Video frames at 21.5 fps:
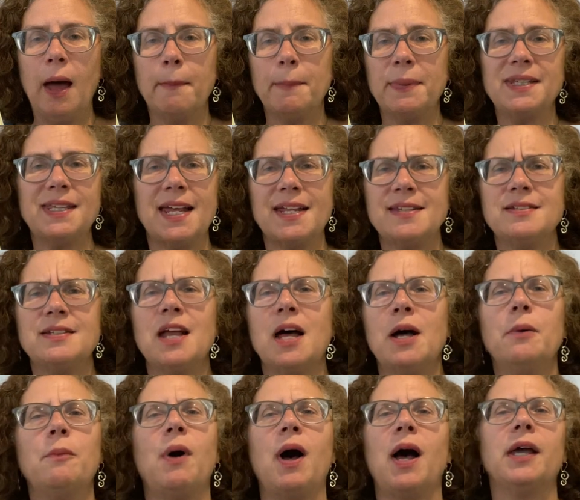But that's
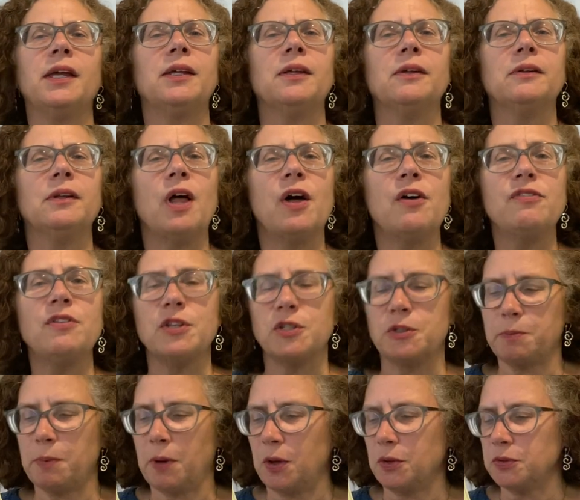not why you love
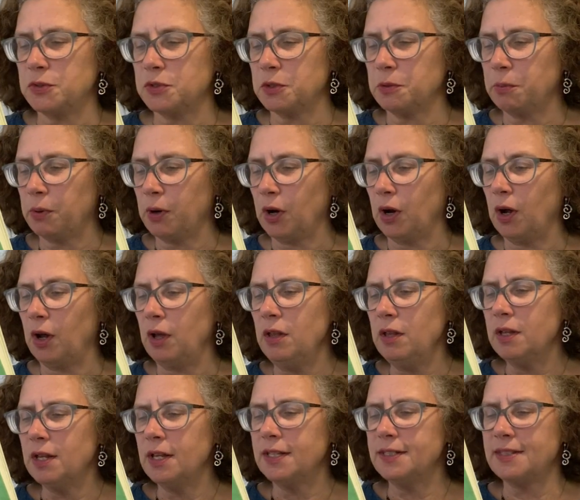this poster,
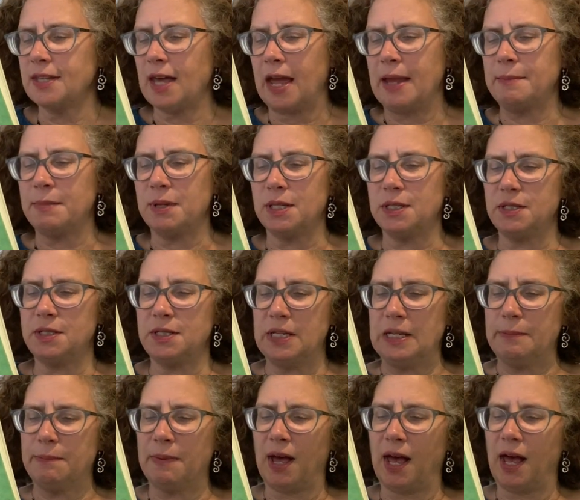Pearl. Simon's
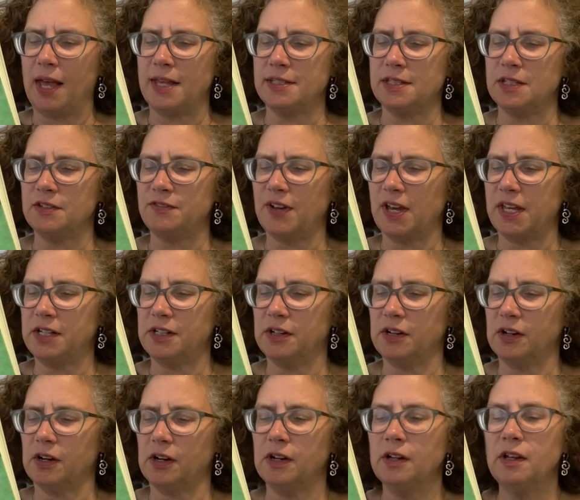deep eyes invited
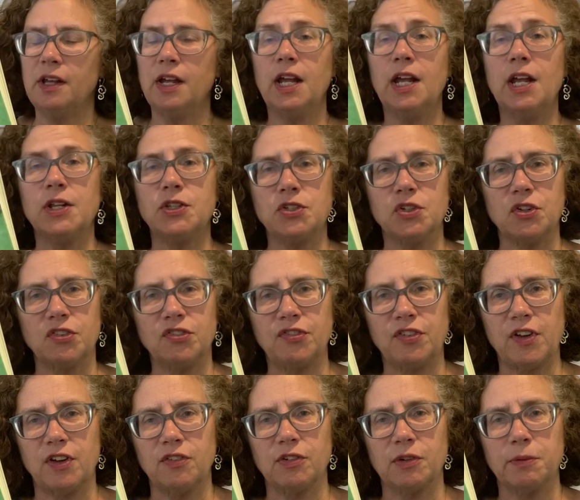her. It's your
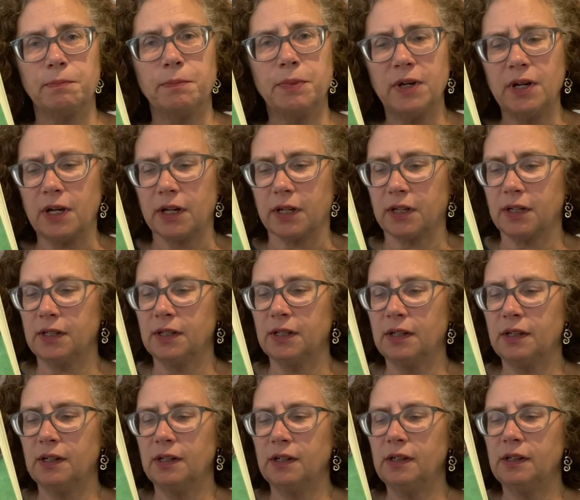favorite book.
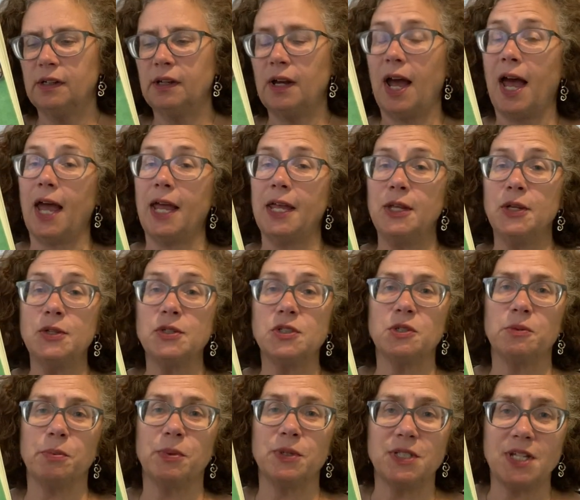I used
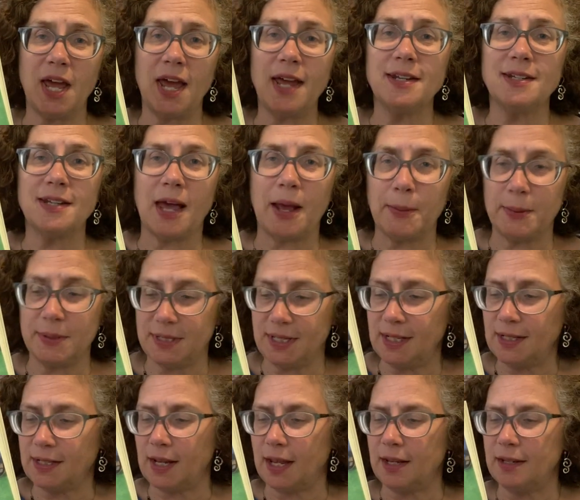to pretend I was
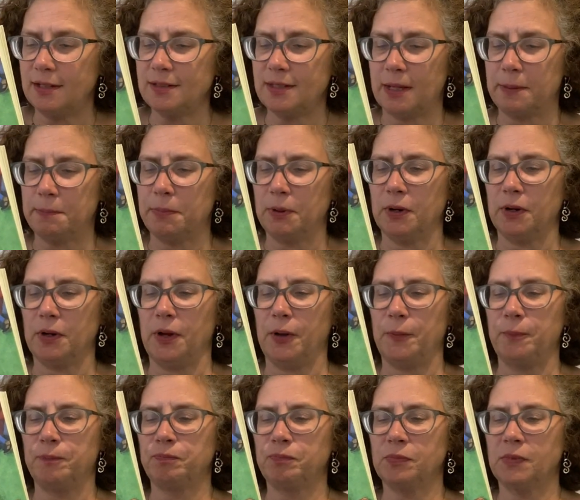in it, said
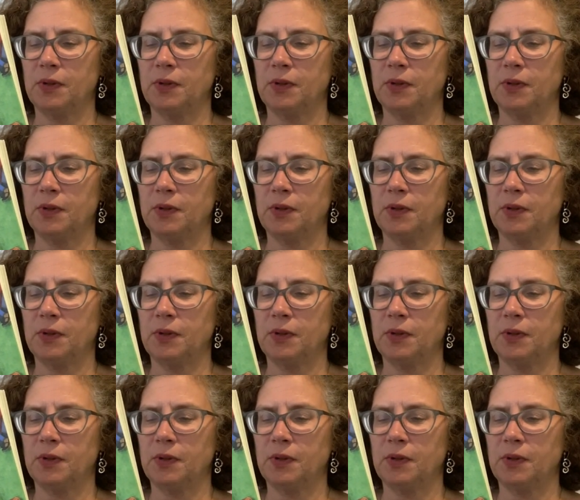Pearl.